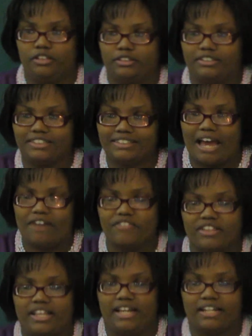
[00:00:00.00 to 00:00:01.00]
just
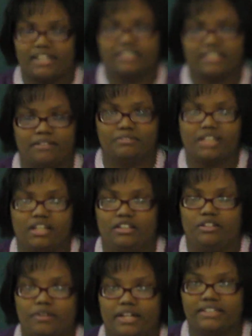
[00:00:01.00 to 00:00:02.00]
everything. I'm telling
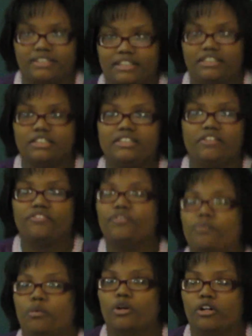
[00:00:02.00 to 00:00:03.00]
you, it's a
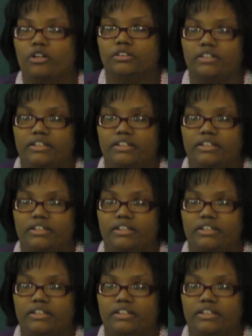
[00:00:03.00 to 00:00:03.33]
different world.